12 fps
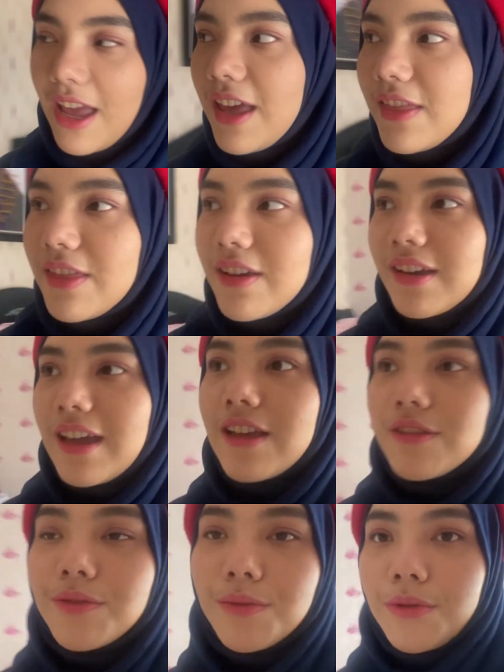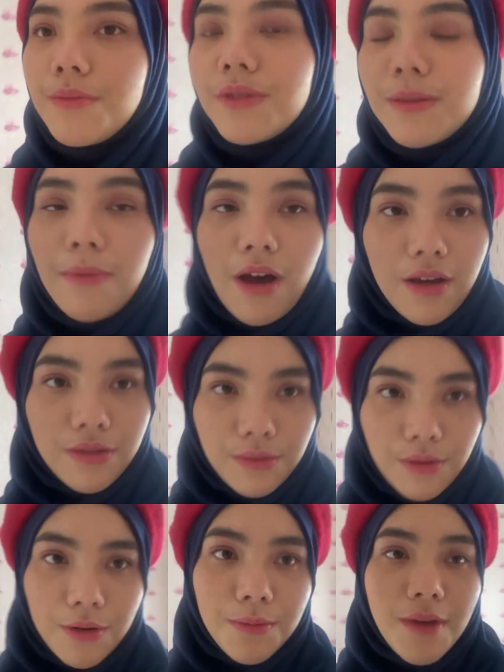in the guest room's
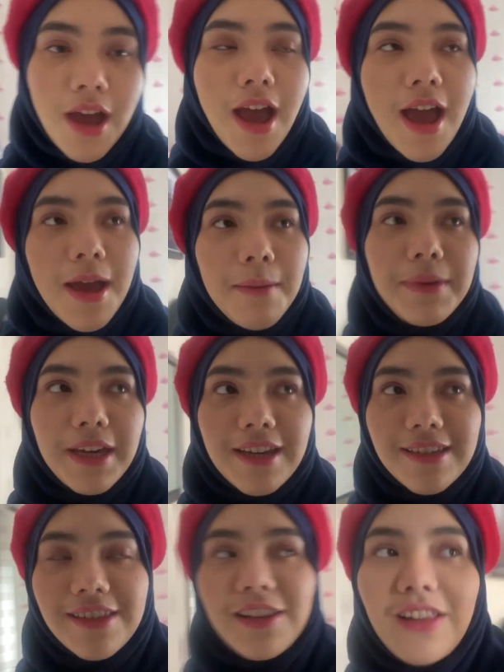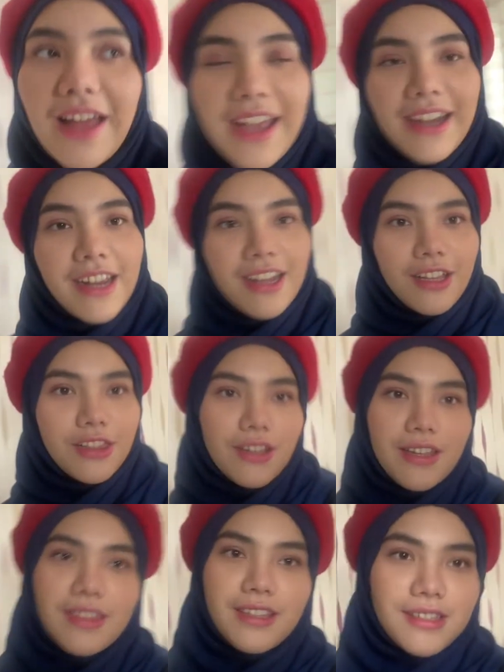bathroom, because the lighting, look
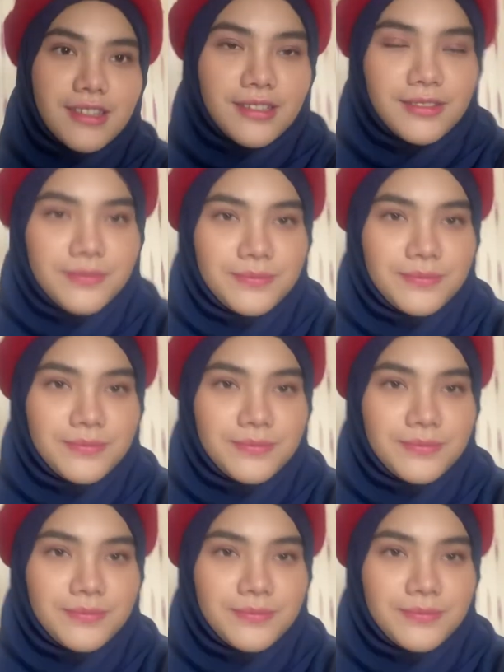at this,